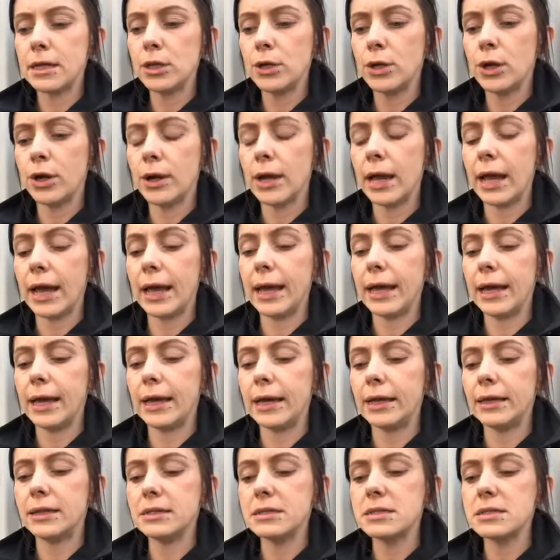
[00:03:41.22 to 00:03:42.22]

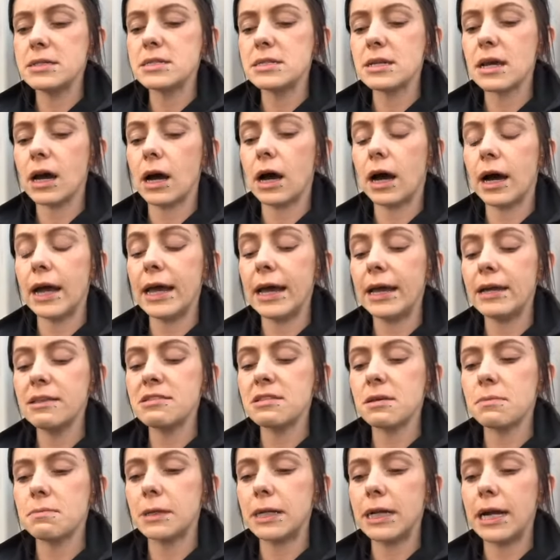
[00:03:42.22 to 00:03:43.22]
And I had
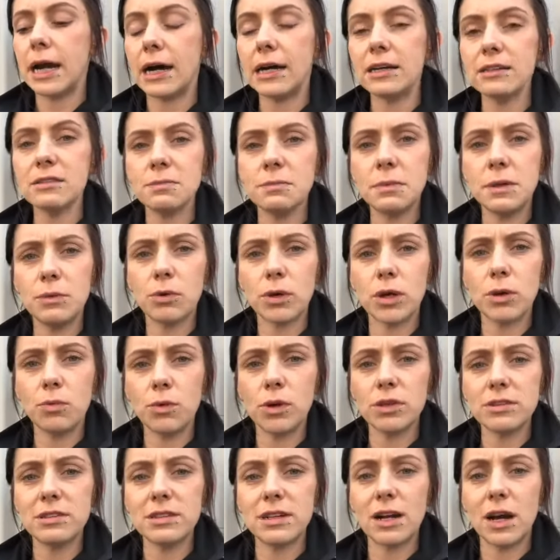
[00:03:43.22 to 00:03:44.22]
somebody ask me what it
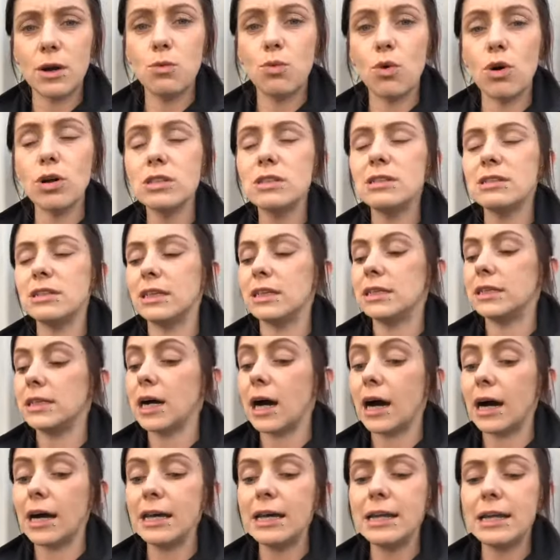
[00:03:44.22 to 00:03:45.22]
was that I wanted,
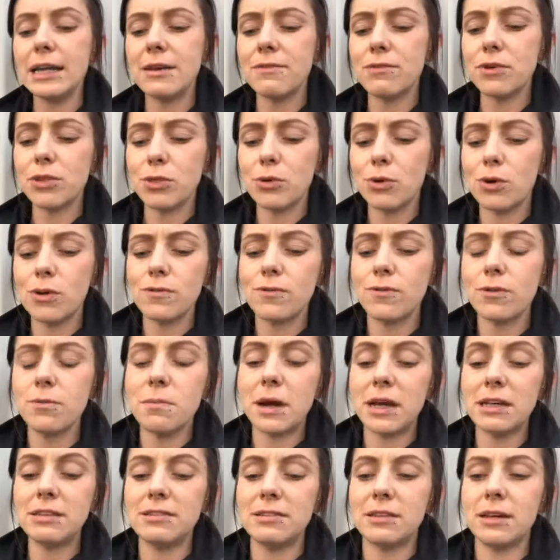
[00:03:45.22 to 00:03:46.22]
and I had never thought for
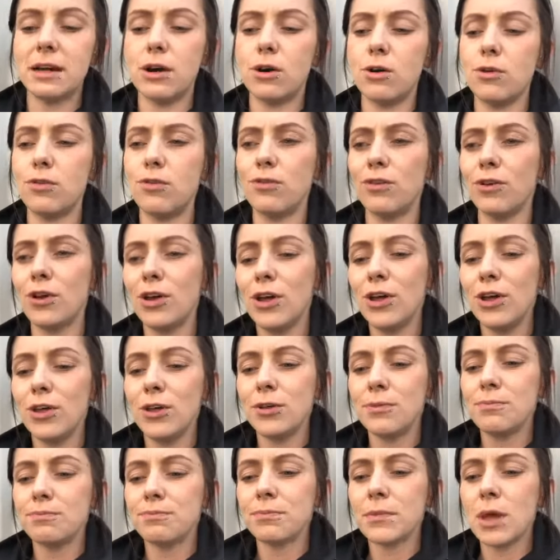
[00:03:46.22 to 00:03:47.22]
myself,
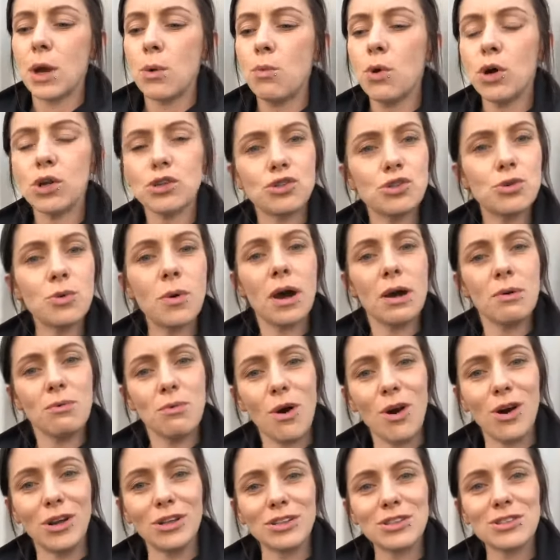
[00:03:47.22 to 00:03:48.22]
what do I
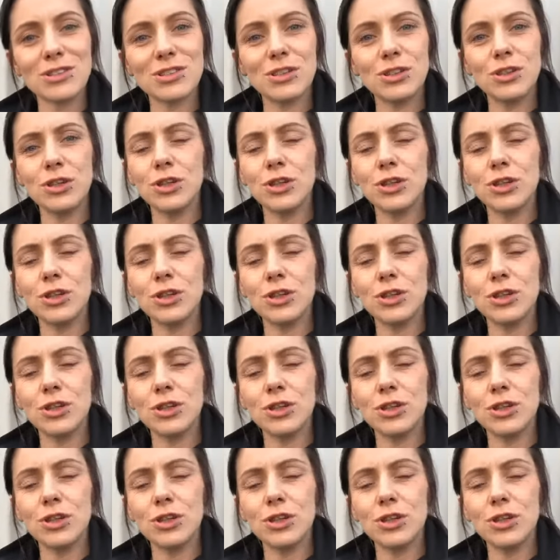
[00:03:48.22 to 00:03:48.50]
want?